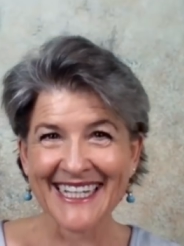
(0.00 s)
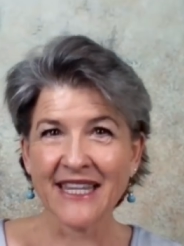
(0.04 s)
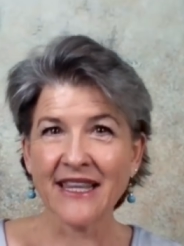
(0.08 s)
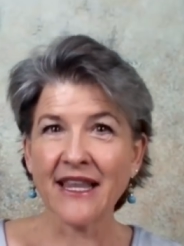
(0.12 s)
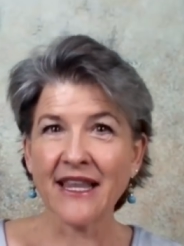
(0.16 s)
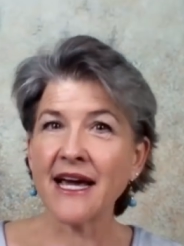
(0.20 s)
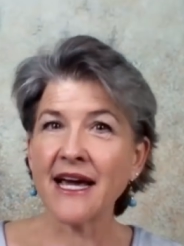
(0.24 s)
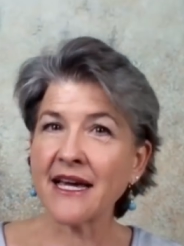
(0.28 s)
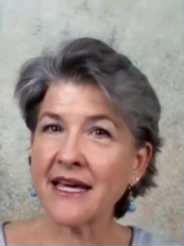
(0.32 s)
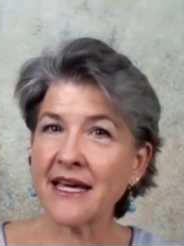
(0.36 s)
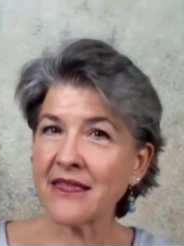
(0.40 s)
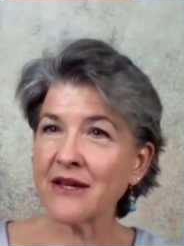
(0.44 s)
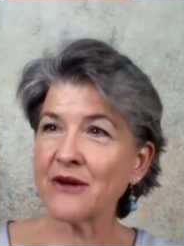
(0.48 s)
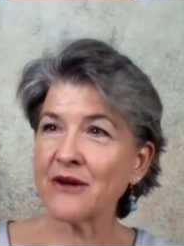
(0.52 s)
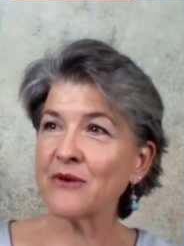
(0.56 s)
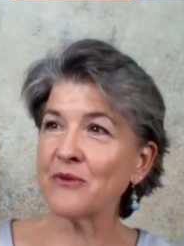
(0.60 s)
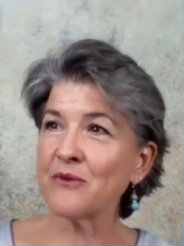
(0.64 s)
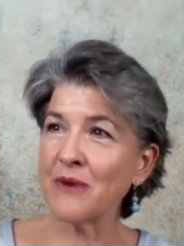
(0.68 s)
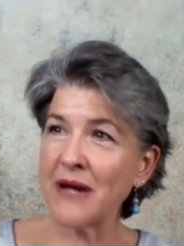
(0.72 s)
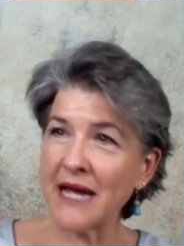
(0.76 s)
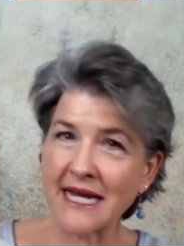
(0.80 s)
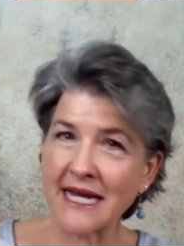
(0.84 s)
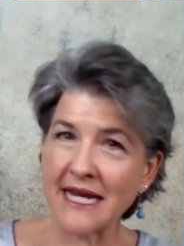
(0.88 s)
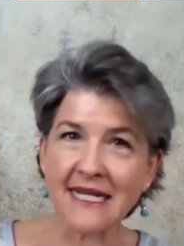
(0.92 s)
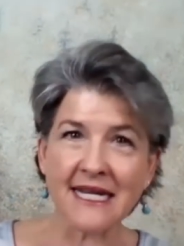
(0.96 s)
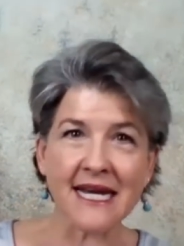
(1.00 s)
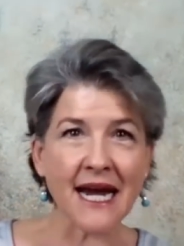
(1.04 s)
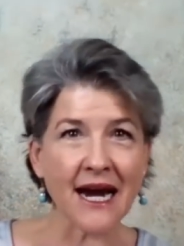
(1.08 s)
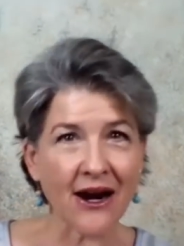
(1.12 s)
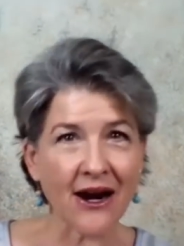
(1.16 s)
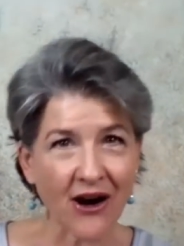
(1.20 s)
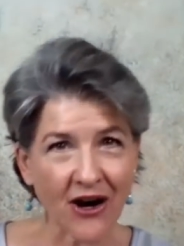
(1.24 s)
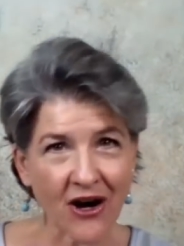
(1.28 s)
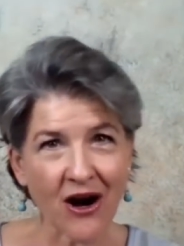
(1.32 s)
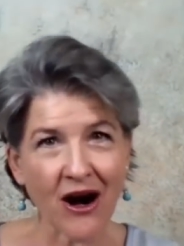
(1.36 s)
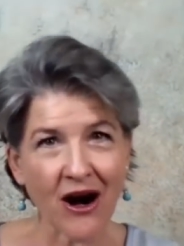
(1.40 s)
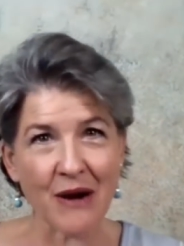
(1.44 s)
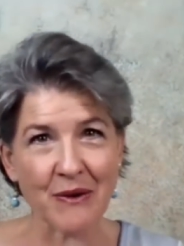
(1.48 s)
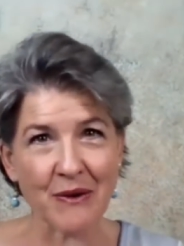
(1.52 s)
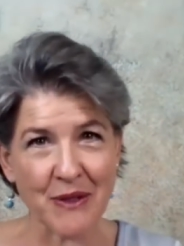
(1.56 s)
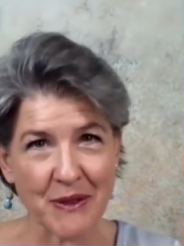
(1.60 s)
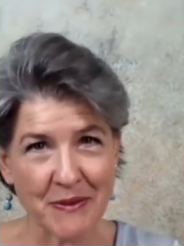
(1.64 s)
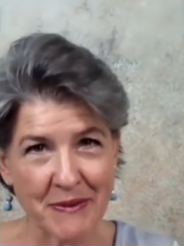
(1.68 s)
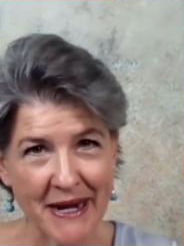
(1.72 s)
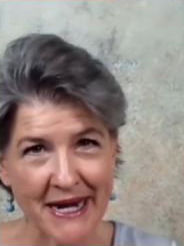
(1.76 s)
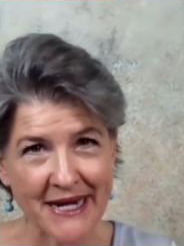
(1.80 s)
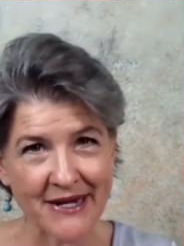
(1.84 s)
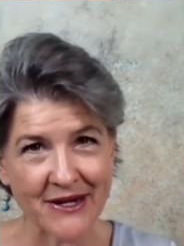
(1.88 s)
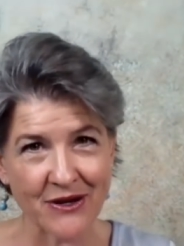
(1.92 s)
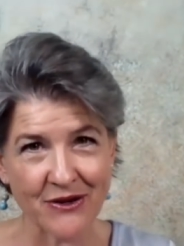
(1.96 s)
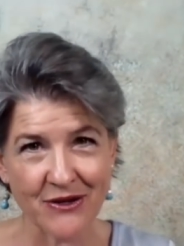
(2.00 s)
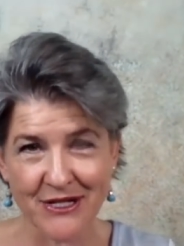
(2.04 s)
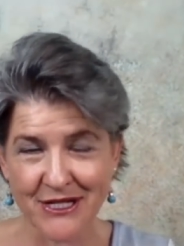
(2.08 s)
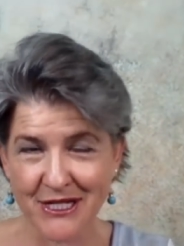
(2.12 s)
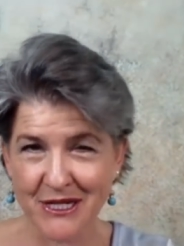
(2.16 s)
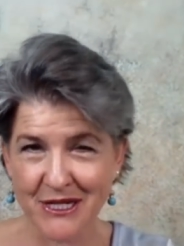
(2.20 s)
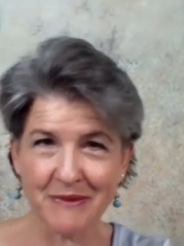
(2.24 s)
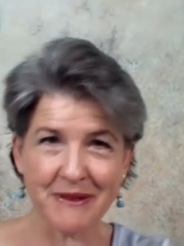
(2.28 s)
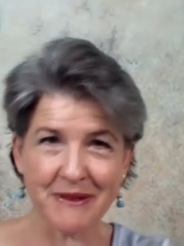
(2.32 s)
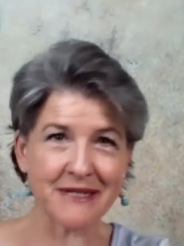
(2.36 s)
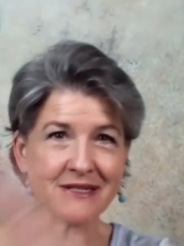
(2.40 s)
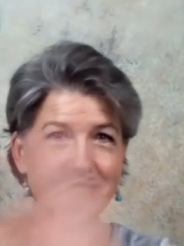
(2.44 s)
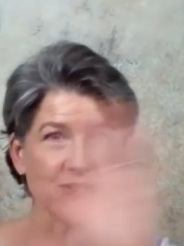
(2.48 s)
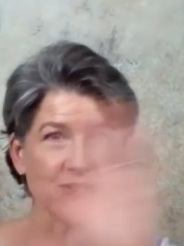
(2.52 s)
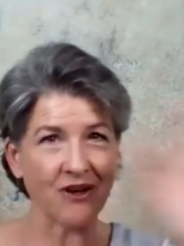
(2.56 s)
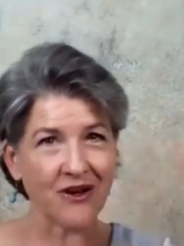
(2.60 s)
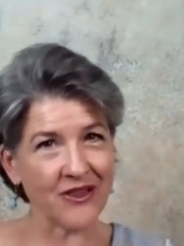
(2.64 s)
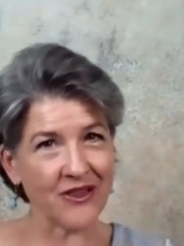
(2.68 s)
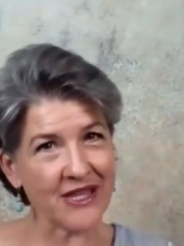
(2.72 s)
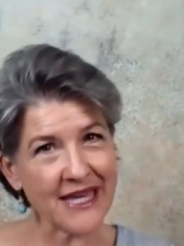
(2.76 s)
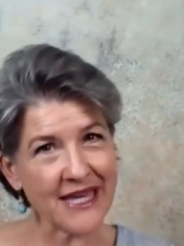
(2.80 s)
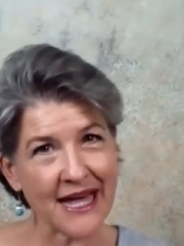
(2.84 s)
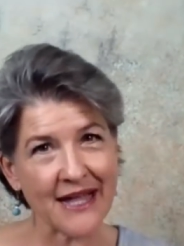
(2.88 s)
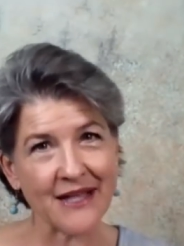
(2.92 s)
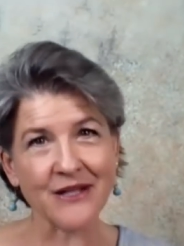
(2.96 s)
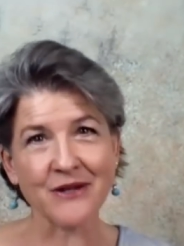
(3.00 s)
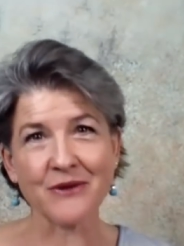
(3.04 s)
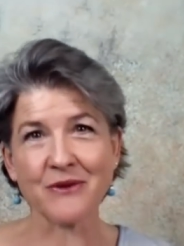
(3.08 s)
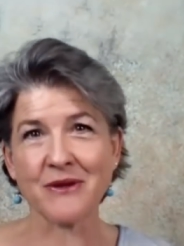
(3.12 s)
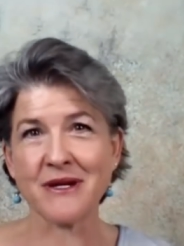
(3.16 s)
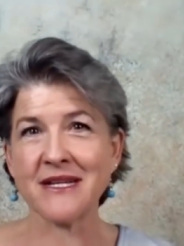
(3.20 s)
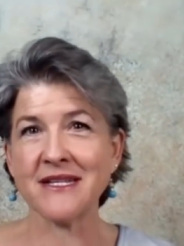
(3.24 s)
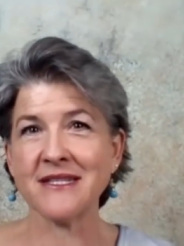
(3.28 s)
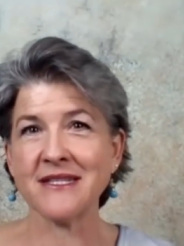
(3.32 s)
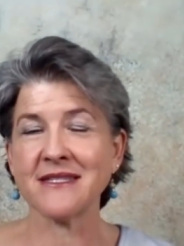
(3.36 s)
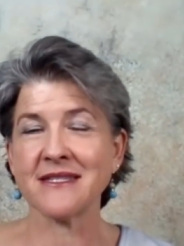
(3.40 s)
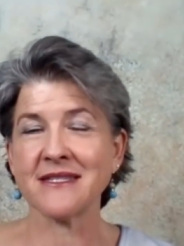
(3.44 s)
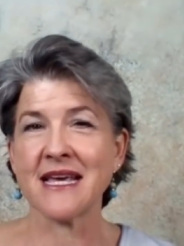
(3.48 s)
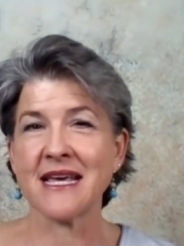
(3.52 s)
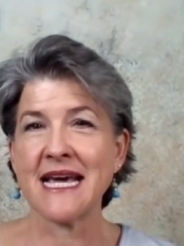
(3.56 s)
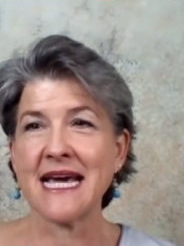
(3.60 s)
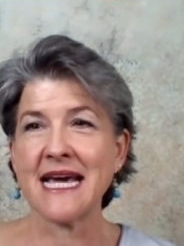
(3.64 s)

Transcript: Like the red car we might notice amongst all the yellow ones.